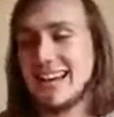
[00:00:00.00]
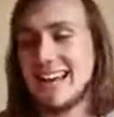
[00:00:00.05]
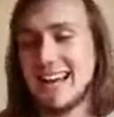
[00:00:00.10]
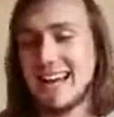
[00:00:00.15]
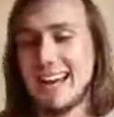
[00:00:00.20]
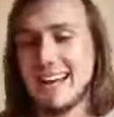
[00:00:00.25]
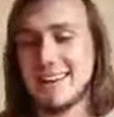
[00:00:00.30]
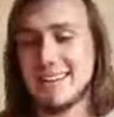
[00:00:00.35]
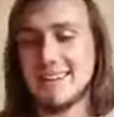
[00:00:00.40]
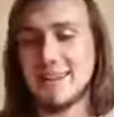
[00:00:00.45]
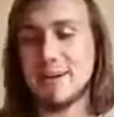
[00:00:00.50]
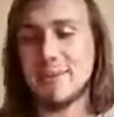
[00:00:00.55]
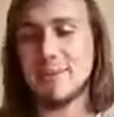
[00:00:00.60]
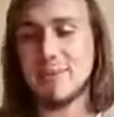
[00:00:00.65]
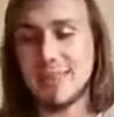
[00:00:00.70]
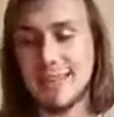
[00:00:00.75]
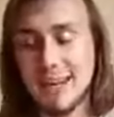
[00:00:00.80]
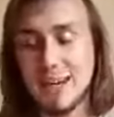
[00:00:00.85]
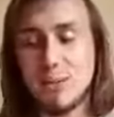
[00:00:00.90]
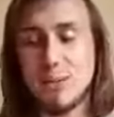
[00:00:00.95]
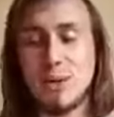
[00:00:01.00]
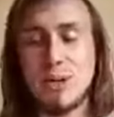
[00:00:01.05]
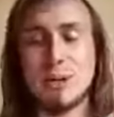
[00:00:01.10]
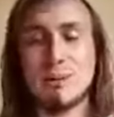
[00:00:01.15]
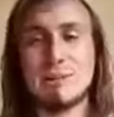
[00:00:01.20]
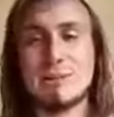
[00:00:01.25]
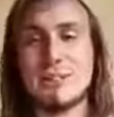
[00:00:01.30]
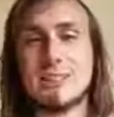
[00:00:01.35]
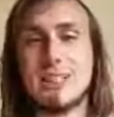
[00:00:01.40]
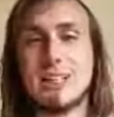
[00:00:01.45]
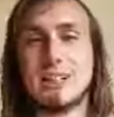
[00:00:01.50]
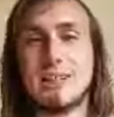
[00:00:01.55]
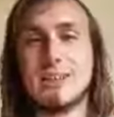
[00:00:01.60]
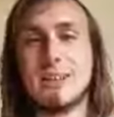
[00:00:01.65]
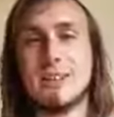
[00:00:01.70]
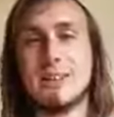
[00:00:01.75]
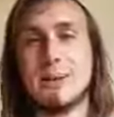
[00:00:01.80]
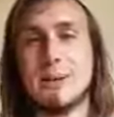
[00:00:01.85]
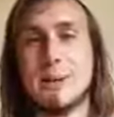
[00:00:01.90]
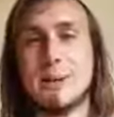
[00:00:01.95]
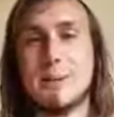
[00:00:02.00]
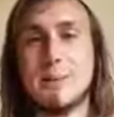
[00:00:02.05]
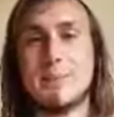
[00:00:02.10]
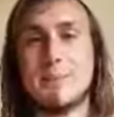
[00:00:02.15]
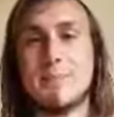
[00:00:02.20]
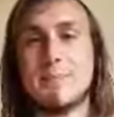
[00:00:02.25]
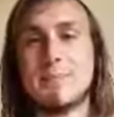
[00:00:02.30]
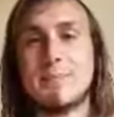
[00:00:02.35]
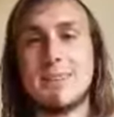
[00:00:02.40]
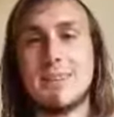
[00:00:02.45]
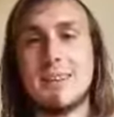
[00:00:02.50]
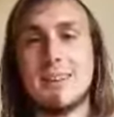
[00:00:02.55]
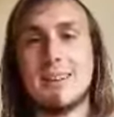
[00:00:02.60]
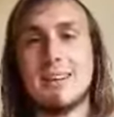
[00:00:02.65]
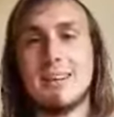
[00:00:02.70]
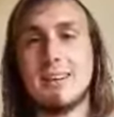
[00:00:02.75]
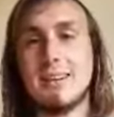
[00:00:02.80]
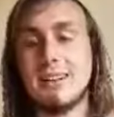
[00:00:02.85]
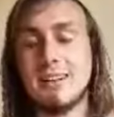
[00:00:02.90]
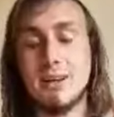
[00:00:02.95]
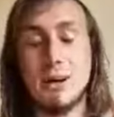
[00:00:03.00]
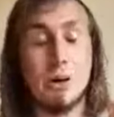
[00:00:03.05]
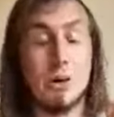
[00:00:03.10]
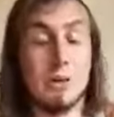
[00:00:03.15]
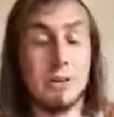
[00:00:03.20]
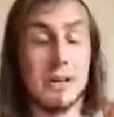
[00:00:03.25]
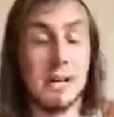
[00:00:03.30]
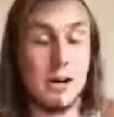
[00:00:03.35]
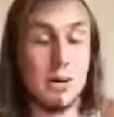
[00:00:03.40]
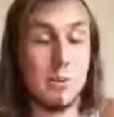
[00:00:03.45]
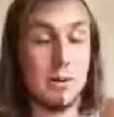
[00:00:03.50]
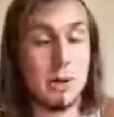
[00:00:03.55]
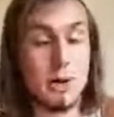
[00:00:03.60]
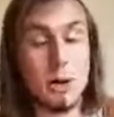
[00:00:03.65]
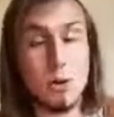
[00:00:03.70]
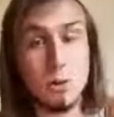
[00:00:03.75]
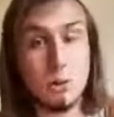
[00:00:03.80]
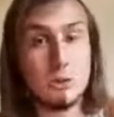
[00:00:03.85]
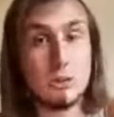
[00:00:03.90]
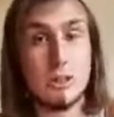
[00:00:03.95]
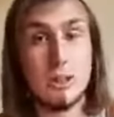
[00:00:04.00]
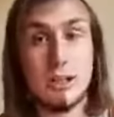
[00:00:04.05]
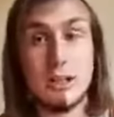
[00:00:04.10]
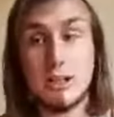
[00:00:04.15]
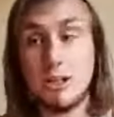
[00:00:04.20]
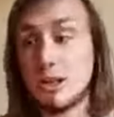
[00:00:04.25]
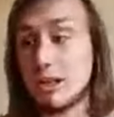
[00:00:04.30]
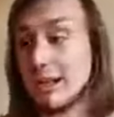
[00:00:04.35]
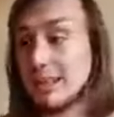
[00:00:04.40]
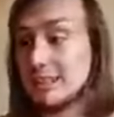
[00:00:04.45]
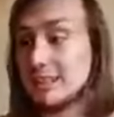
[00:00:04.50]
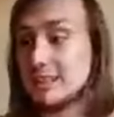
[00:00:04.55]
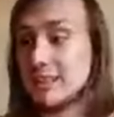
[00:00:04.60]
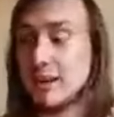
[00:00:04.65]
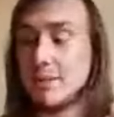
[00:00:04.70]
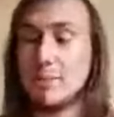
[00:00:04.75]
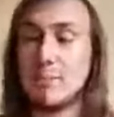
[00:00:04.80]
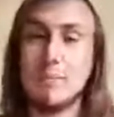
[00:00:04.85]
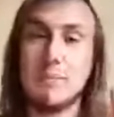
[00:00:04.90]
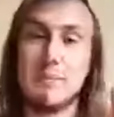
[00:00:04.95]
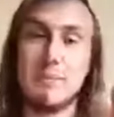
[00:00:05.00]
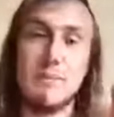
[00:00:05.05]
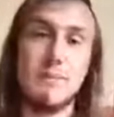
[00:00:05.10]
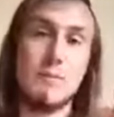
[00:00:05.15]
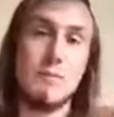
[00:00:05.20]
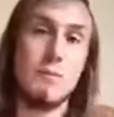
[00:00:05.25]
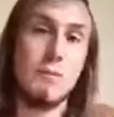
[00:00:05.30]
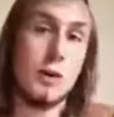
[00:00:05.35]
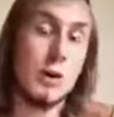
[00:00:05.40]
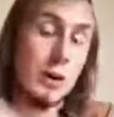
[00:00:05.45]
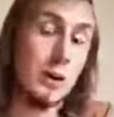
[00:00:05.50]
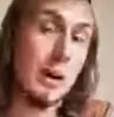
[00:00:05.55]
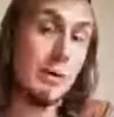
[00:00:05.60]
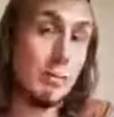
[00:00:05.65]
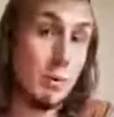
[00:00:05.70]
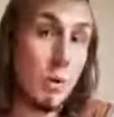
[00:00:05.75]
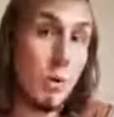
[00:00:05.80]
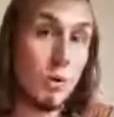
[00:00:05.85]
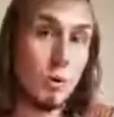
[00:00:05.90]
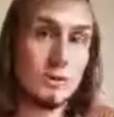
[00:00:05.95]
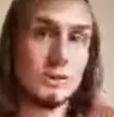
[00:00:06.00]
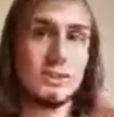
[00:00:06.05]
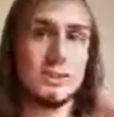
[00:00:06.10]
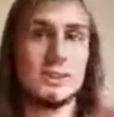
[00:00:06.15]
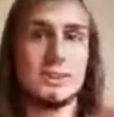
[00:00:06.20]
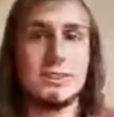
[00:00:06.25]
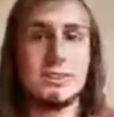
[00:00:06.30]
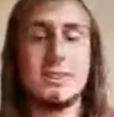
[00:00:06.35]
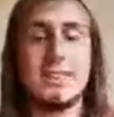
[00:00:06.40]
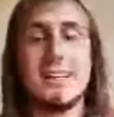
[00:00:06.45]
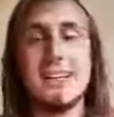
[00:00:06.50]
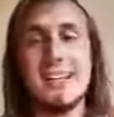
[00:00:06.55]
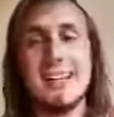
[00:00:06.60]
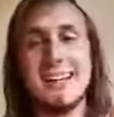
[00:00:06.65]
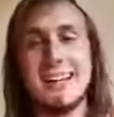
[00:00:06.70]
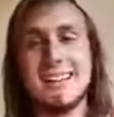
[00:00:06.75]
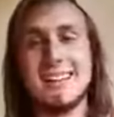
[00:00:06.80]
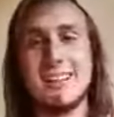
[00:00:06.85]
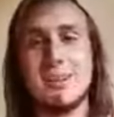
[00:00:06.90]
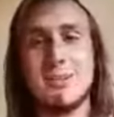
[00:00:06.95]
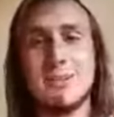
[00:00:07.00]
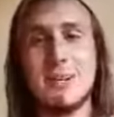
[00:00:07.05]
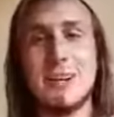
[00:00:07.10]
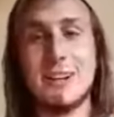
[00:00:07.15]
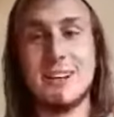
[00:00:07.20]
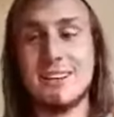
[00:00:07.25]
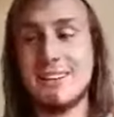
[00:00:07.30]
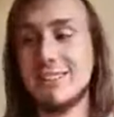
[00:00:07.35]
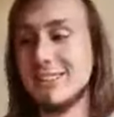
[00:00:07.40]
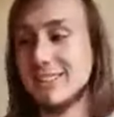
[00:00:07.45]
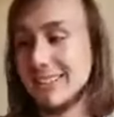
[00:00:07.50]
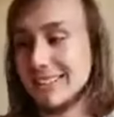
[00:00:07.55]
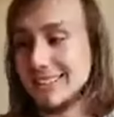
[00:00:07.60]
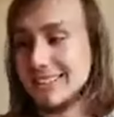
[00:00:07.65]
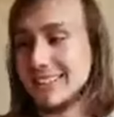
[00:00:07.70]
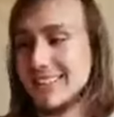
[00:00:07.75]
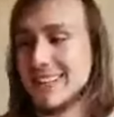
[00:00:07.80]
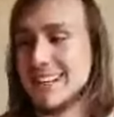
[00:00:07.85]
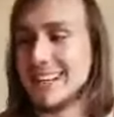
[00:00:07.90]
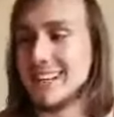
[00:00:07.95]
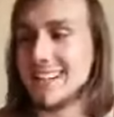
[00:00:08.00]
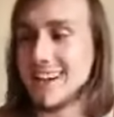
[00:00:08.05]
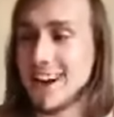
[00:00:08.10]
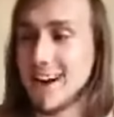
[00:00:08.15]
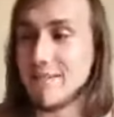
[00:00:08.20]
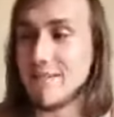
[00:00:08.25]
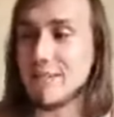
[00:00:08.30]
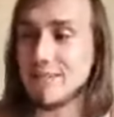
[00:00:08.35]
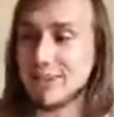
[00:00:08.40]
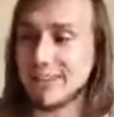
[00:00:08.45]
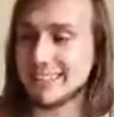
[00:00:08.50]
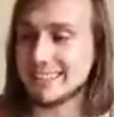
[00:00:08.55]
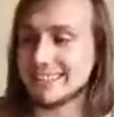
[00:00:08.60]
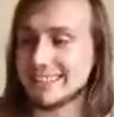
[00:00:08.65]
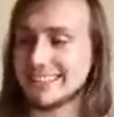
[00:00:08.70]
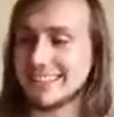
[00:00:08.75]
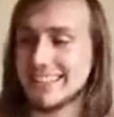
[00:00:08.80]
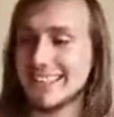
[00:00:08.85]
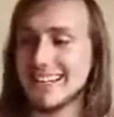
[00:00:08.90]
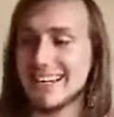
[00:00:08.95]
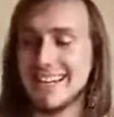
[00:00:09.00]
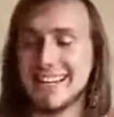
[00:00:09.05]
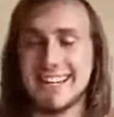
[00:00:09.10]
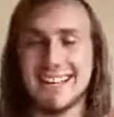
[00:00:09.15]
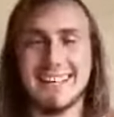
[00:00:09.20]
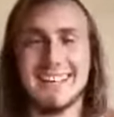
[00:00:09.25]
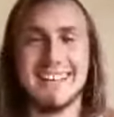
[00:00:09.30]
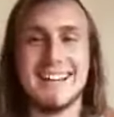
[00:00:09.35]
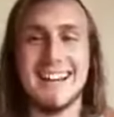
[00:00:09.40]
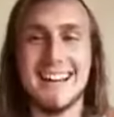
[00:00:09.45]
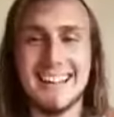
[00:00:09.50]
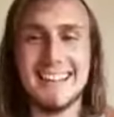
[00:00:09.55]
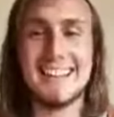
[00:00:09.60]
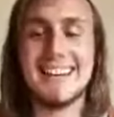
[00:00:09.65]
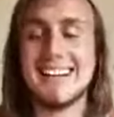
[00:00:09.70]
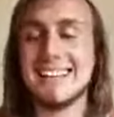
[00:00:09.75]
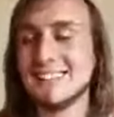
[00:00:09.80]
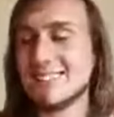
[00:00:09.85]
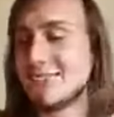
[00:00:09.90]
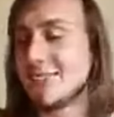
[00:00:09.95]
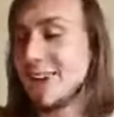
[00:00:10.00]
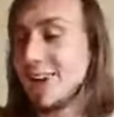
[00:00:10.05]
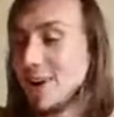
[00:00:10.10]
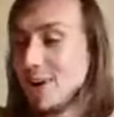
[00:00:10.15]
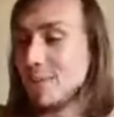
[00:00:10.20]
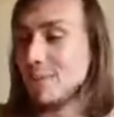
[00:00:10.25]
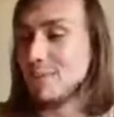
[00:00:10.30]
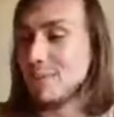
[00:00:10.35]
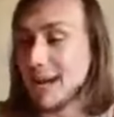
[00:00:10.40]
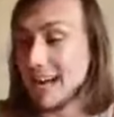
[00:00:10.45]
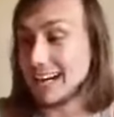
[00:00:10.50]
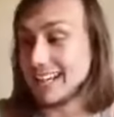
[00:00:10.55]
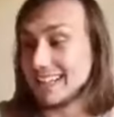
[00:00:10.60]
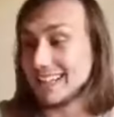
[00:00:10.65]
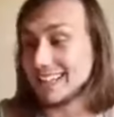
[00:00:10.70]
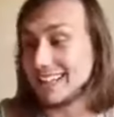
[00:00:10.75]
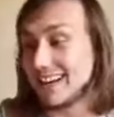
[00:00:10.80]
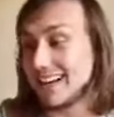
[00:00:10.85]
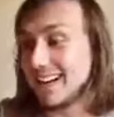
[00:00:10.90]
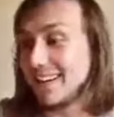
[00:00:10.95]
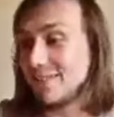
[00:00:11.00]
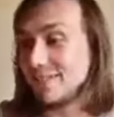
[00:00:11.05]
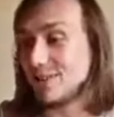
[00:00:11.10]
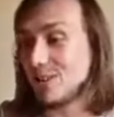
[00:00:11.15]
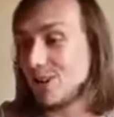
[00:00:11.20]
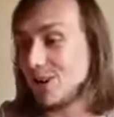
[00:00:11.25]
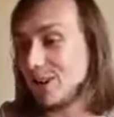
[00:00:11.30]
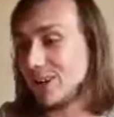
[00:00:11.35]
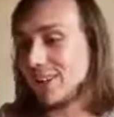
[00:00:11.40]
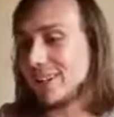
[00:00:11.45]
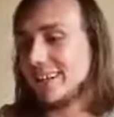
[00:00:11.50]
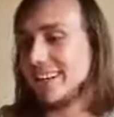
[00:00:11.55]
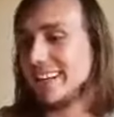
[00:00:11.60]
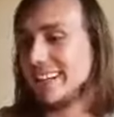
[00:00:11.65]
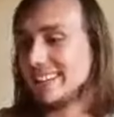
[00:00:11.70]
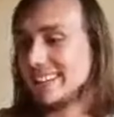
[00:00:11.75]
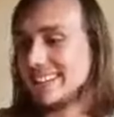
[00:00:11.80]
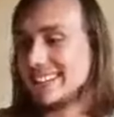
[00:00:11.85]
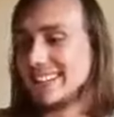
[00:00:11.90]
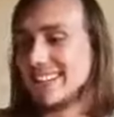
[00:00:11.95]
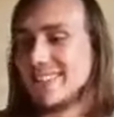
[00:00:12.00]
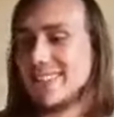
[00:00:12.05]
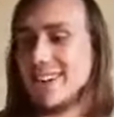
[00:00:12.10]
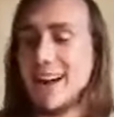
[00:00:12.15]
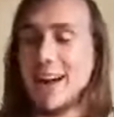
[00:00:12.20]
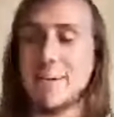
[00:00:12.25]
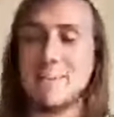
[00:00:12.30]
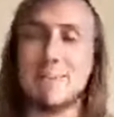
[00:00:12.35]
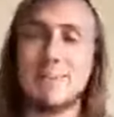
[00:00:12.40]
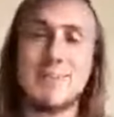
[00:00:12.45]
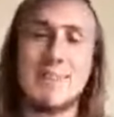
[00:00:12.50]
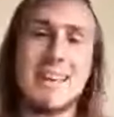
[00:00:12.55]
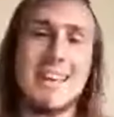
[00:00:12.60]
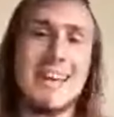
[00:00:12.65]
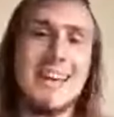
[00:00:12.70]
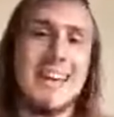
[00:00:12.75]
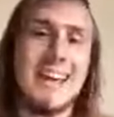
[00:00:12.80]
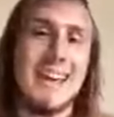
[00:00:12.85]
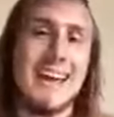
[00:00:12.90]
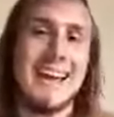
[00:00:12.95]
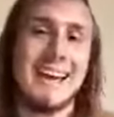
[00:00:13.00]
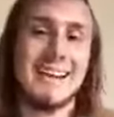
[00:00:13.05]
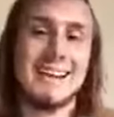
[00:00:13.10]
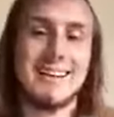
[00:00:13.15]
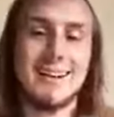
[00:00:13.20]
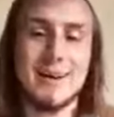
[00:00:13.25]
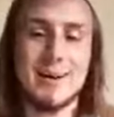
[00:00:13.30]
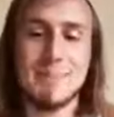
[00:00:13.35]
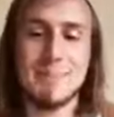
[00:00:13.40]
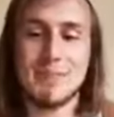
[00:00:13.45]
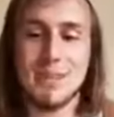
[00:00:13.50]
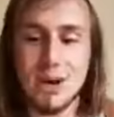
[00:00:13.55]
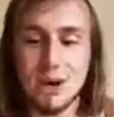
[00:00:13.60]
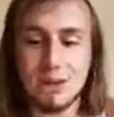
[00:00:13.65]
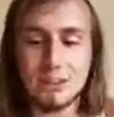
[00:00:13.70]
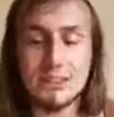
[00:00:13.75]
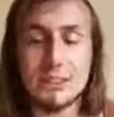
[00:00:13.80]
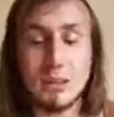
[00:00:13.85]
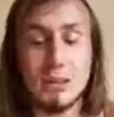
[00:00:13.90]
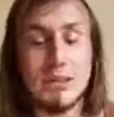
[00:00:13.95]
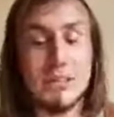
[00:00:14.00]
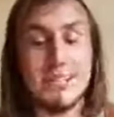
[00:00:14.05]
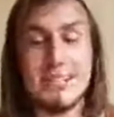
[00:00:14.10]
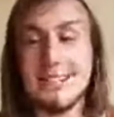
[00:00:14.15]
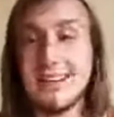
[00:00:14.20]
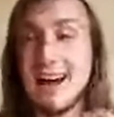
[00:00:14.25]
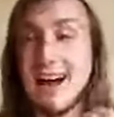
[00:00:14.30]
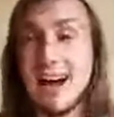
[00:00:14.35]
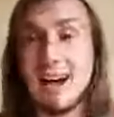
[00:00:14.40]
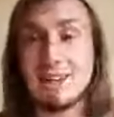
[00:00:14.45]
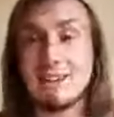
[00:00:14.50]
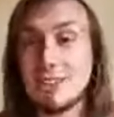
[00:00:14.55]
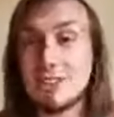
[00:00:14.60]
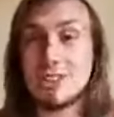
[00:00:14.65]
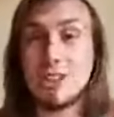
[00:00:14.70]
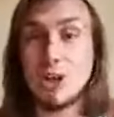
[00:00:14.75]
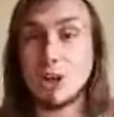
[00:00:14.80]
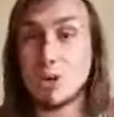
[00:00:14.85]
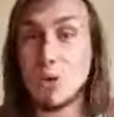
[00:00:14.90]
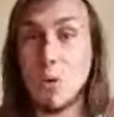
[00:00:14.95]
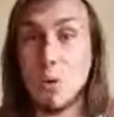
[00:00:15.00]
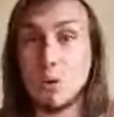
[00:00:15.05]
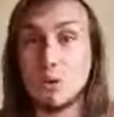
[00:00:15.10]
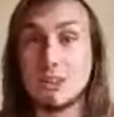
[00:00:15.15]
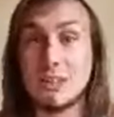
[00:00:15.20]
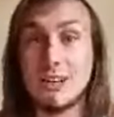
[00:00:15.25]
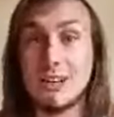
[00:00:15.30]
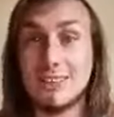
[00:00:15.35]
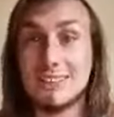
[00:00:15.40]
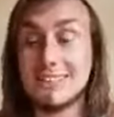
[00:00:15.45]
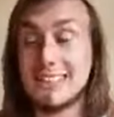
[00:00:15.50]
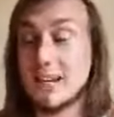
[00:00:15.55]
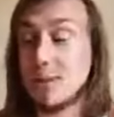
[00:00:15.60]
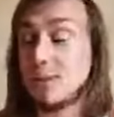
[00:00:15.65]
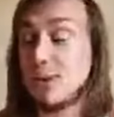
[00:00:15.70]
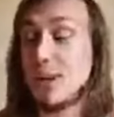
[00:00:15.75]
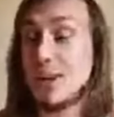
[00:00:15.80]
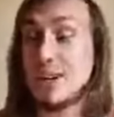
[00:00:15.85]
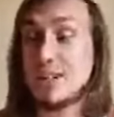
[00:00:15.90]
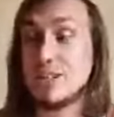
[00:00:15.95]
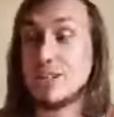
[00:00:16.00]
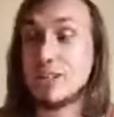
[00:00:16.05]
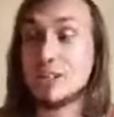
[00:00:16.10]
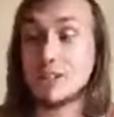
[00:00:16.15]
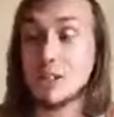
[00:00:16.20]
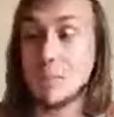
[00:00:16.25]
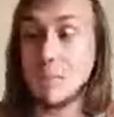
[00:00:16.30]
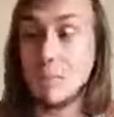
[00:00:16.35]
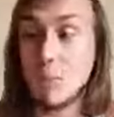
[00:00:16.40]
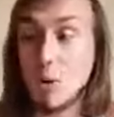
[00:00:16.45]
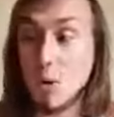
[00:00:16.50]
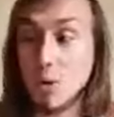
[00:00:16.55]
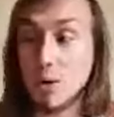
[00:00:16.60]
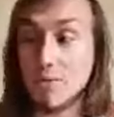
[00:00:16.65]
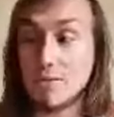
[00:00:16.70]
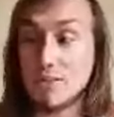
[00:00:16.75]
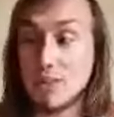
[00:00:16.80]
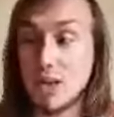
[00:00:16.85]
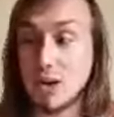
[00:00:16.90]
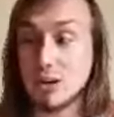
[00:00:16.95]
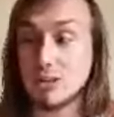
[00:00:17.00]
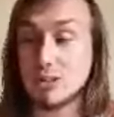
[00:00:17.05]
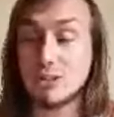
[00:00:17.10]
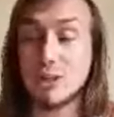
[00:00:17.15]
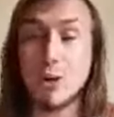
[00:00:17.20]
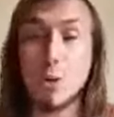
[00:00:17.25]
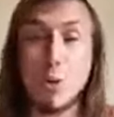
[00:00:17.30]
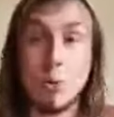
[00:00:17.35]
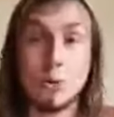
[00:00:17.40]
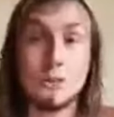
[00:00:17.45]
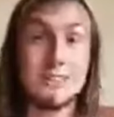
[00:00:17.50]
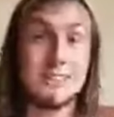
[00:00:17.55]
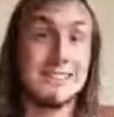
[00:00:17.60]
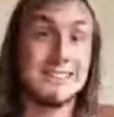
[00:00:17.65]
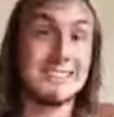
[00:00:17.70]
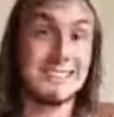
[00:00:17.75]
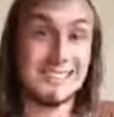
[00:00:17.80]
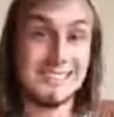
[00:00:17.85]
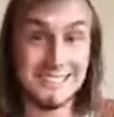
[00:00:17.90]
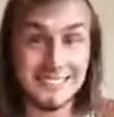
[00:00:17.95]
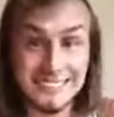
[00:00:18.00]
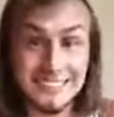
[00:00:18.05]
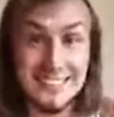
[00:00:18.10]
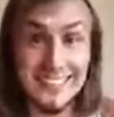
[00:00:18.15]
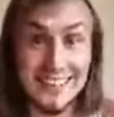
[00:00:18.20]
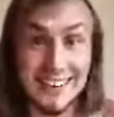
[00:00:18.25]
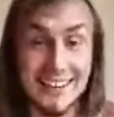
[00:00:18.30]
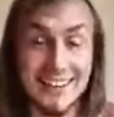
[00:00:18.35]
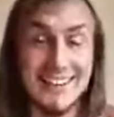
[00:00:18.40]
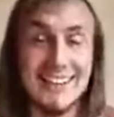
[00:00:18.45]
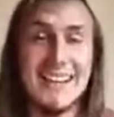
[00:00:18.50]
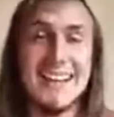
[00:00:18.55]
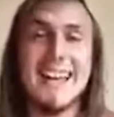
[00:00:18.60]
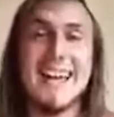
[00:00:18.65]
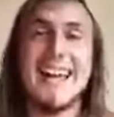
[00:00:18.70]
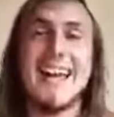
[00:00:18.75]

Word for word: And um, then we're also, um, yeah, now we're also going to look at some follow up courses that we're going to do this year, live events. Uh, hey guys, we are back live on Instagram. And um, yeah, so we did the How to Start course last year, and we're going to do some more of those courses this year.